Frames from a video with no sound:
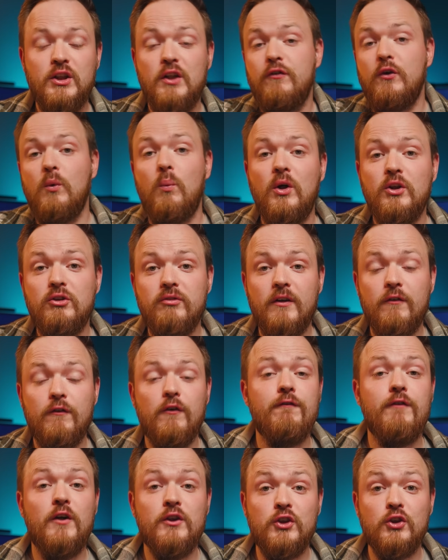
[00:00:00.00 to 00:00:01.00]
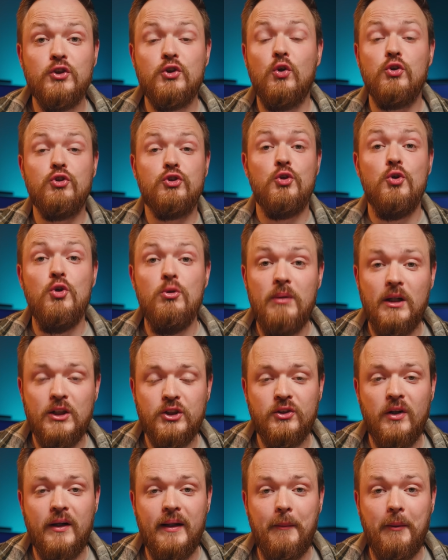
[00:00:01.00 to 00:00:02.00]
So if you're wondering if your photo's got too
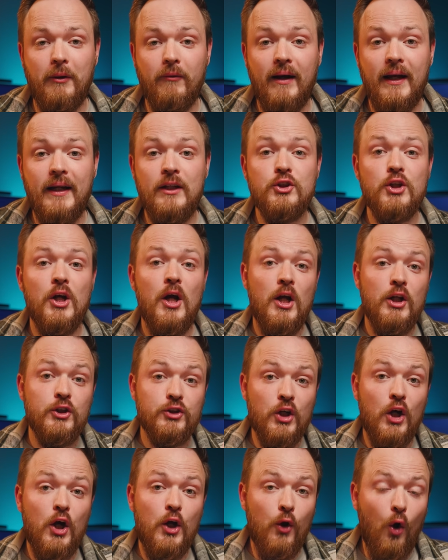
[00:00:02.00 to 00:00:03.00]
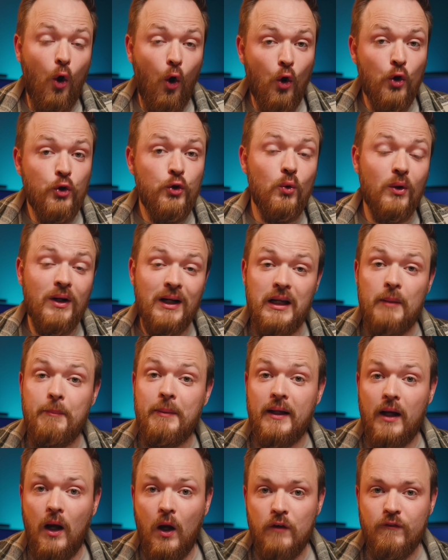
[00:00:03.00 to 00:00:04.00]
much dynamic range, turn on your
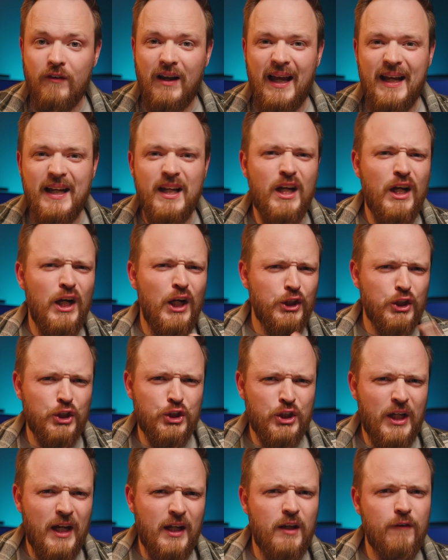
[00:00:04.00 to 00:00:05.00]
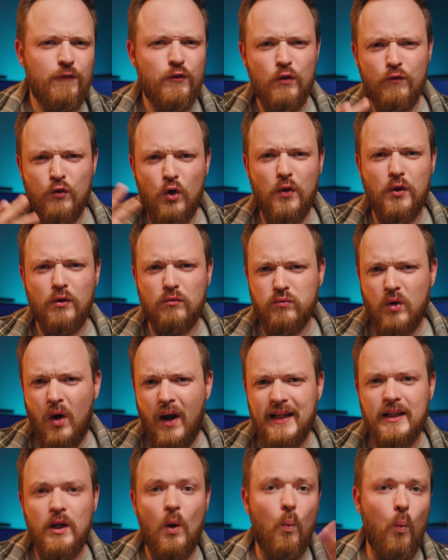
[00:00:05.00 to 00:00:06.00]
clipping overlay to check if you've got the
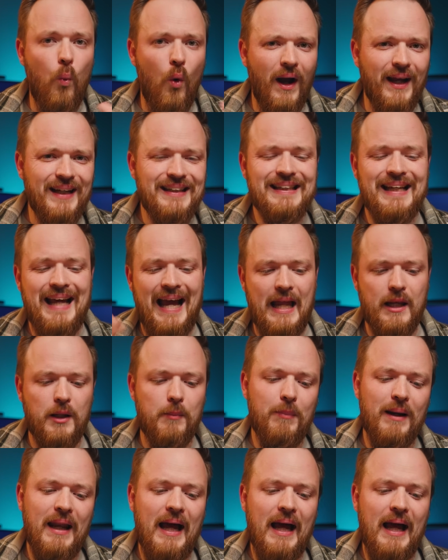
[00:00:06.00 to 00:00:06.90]
right white and